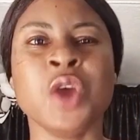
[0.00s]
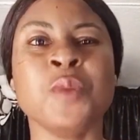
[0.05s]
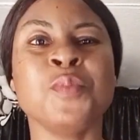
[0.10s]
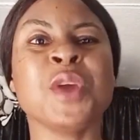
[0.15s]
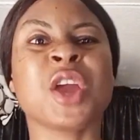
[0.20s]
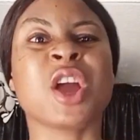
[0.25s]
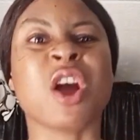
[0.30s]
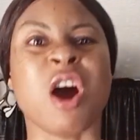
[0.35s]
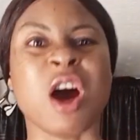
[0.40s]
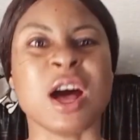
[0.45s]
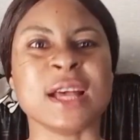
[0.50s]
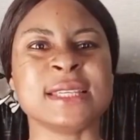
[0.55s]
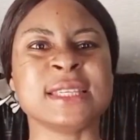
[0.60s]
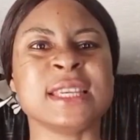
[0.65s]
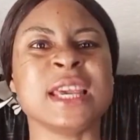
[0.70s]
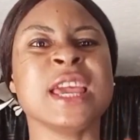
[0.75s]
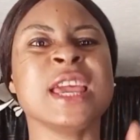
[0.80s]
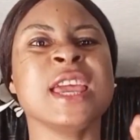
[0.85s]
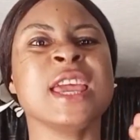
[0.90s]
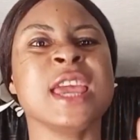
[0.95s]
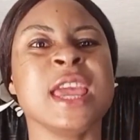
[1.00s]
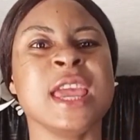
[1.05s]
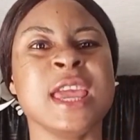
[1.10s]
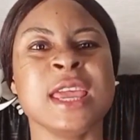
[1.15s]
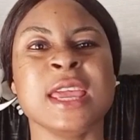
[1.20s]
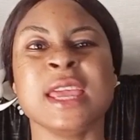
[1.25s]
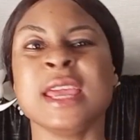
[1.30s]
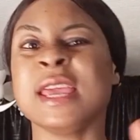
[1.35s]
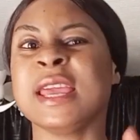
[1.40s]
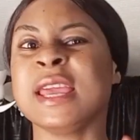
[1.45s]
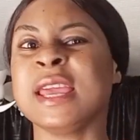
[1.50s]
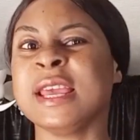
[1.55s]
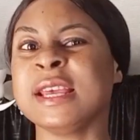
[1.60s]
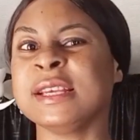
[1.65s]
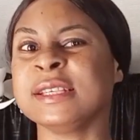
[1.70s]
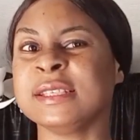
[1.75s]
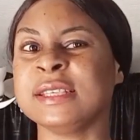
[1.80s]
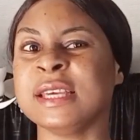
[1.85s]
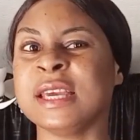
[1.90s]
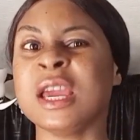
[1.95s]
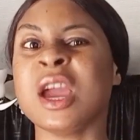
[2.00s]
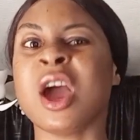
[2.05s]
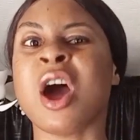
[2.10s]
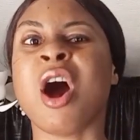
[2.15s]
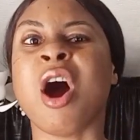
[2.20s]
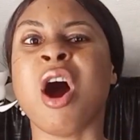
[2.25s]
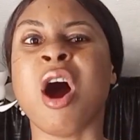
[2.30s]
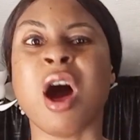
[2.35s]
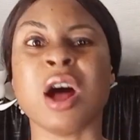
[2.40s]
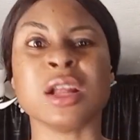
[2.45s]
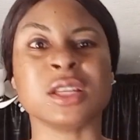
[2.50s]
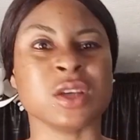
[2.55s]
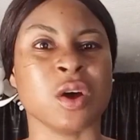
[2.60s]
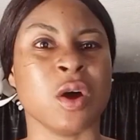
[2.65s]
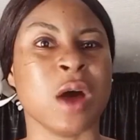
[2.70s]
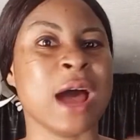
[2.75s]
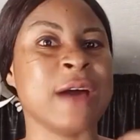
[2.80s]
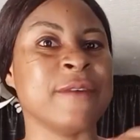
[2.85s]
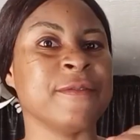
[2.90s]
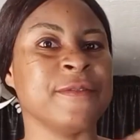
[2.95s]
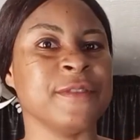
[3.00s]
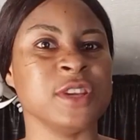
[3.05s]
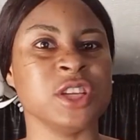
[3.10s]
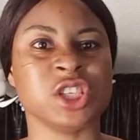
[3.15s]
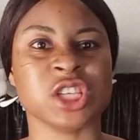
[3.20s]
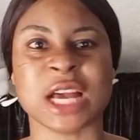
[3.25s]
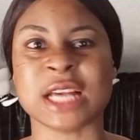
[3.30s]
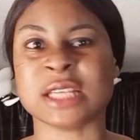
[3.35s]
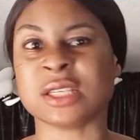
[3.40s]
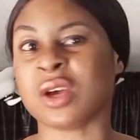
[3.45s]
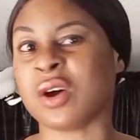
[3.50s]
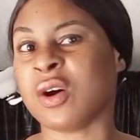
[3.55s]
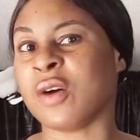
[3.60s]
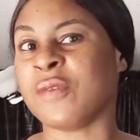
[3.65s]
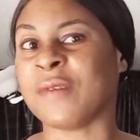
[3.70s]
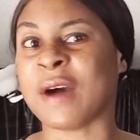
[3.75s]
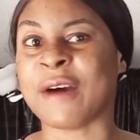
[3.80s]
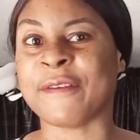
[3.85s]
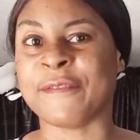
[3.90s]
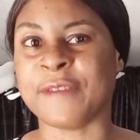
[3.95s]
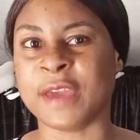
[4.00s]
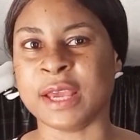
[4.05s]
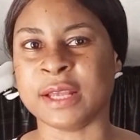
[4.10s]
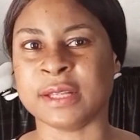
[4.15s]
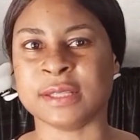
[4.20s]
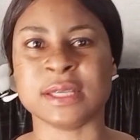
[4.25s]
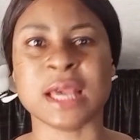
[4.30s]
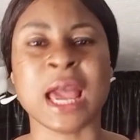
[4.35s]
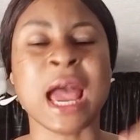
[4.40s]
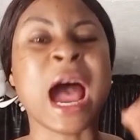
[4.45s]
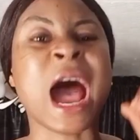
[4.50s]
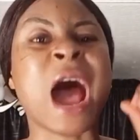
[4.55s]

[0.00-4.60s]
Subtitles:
because He is the author and finisher of our faith,